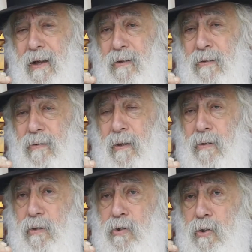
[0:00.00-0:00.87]

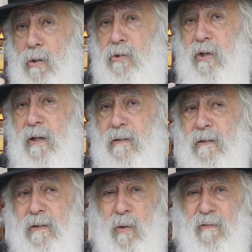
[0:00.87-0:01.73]
the soldiers,
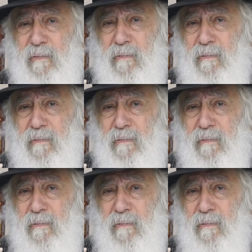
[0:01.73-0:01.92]
they were